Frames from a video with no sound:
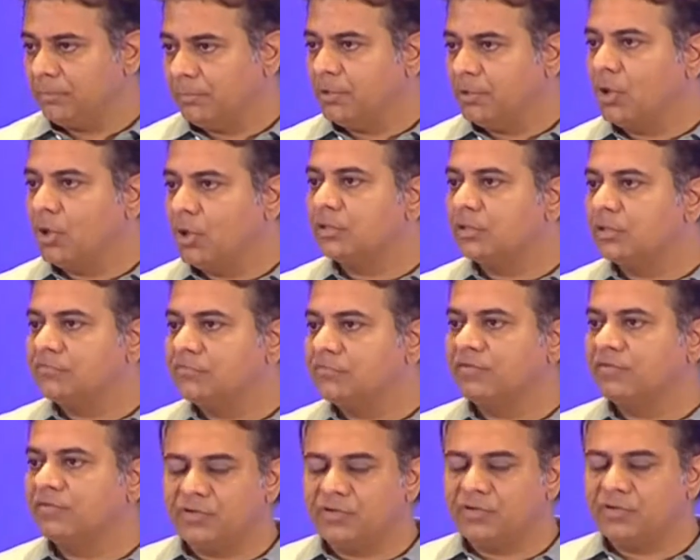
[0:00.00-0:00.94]
beyond the
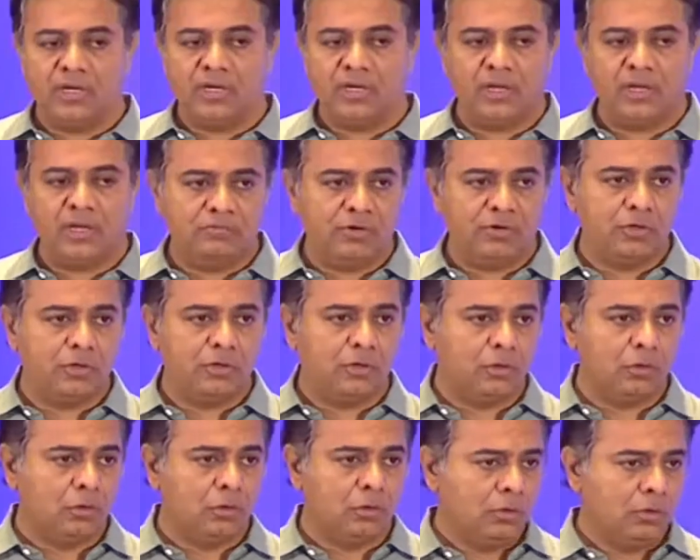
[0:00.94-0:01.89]
15-day
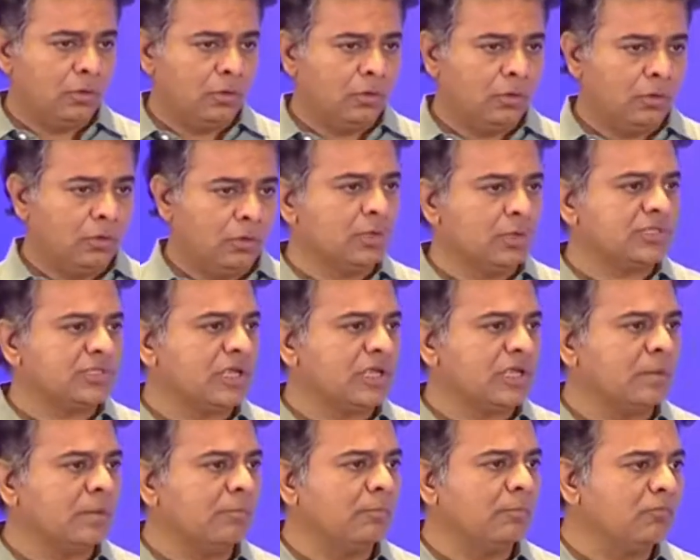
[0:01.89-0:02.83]
window to a
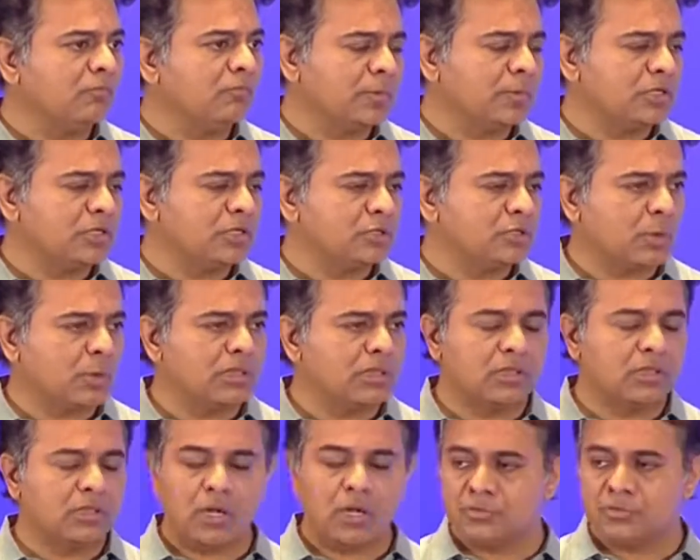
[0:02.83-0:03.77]
sum of rupees
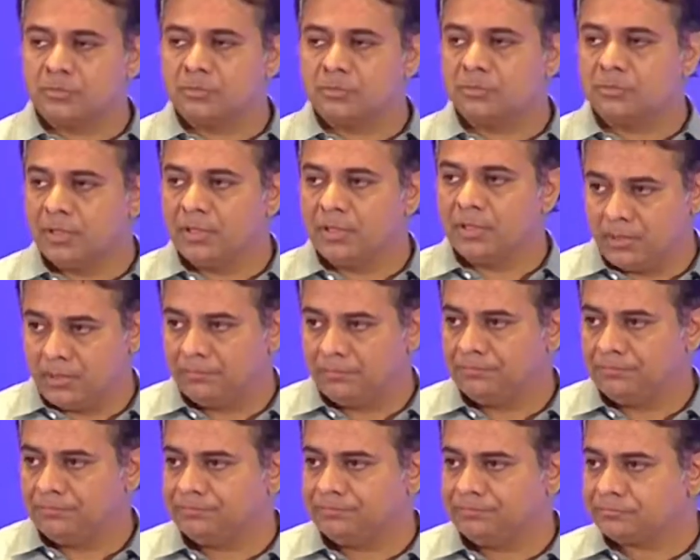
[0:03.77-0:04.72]
1,000 per day.
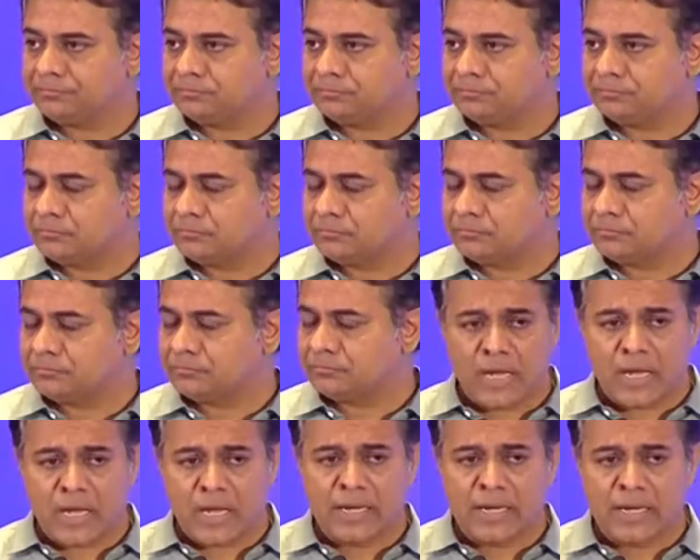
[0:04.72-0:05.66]

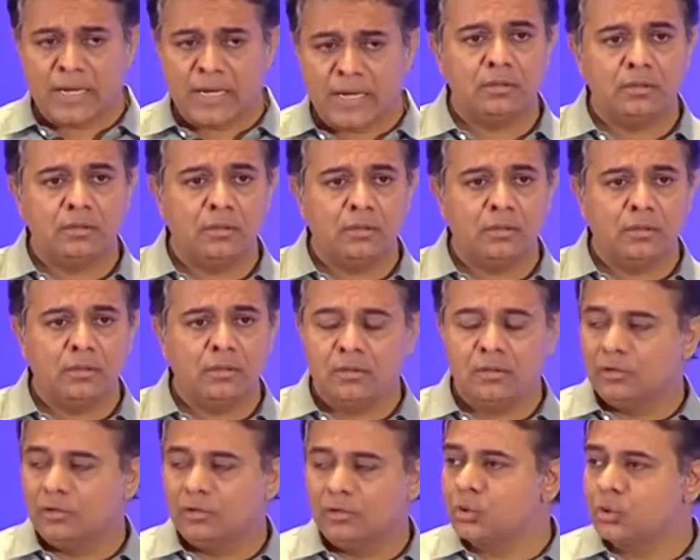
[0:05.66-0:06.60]
Again,
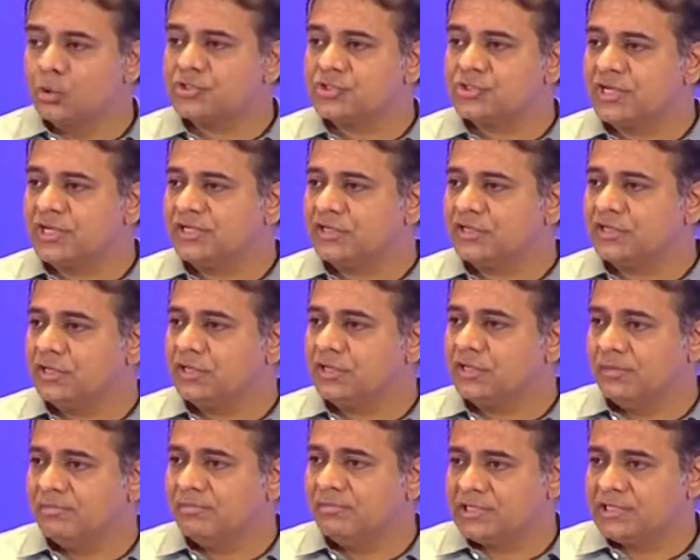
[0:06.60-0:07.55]
no state in
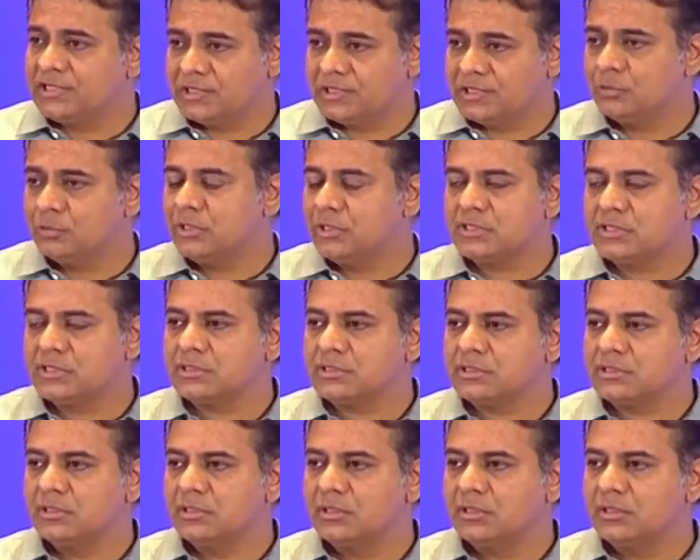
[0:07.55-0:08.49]
India will tell you this.
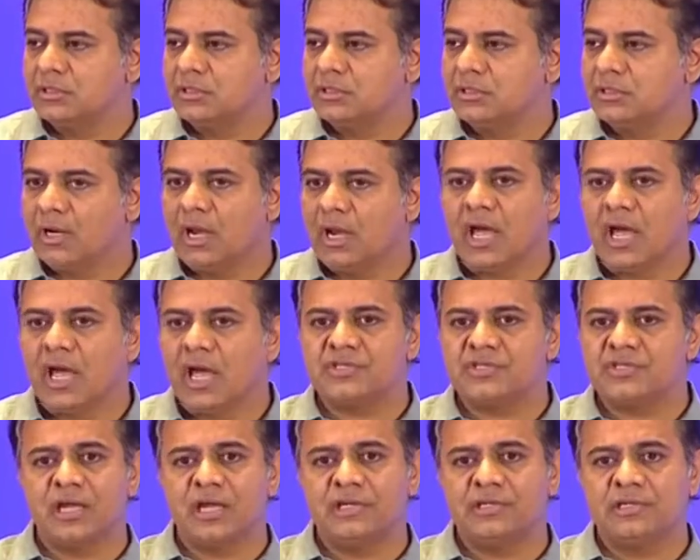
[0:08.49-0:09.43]
Last
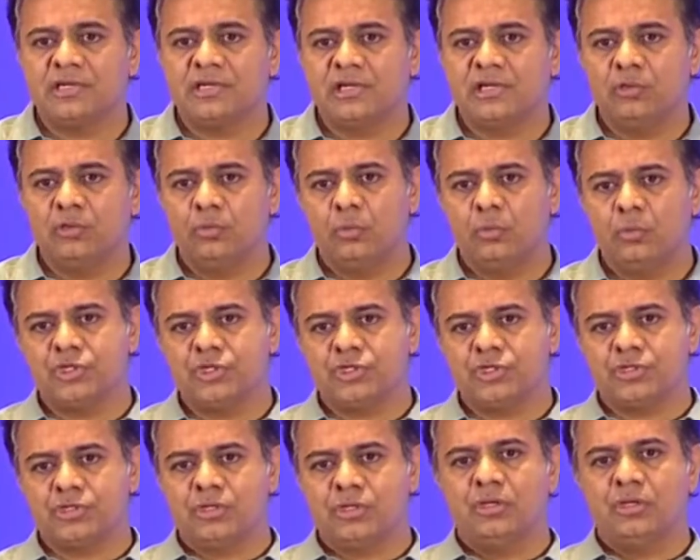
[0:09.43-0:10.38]
thing I'll tell you,
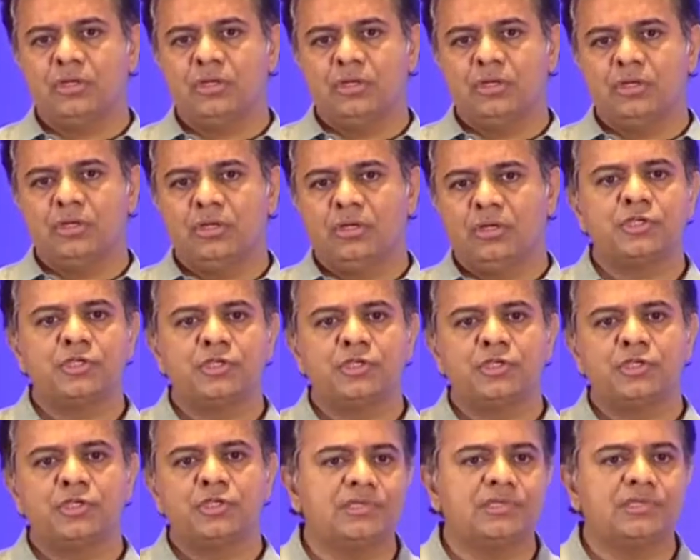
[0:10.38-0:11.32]
which this
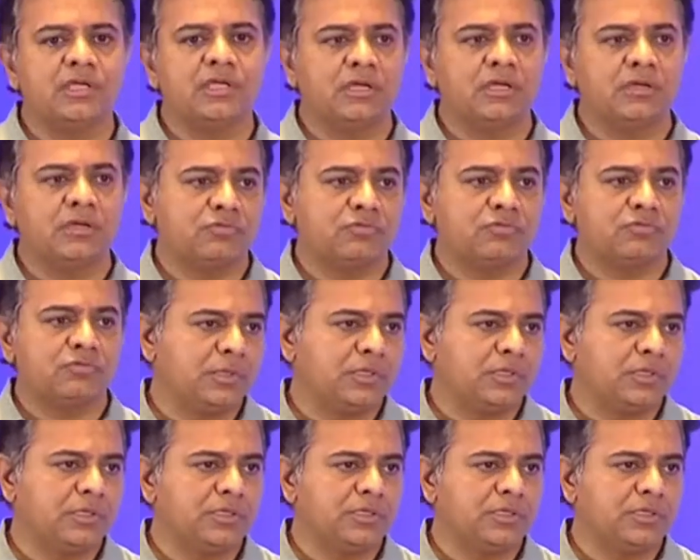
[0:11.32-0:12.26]
policy gives me,
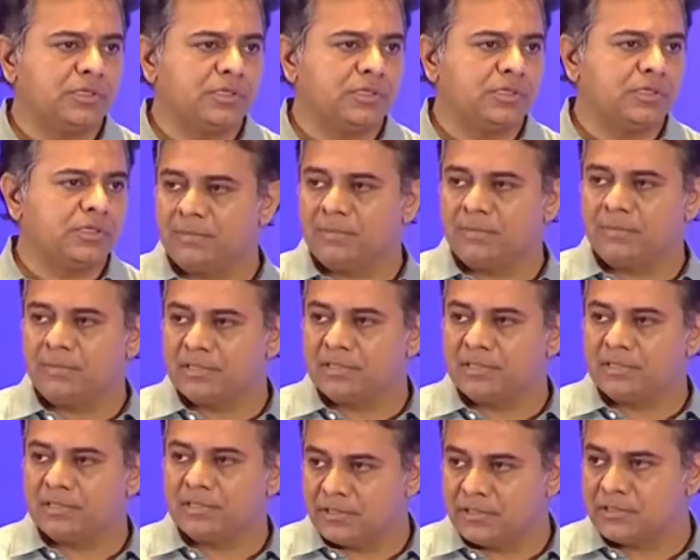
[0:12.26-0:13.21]
the TSI
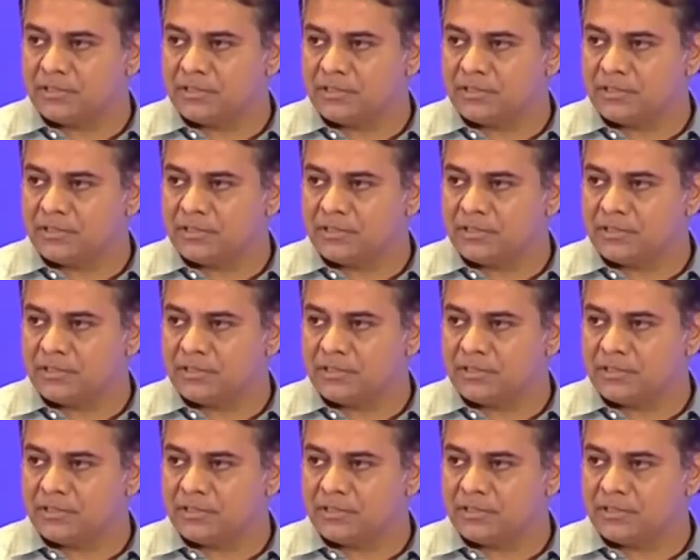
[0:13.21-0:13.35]
Pass is,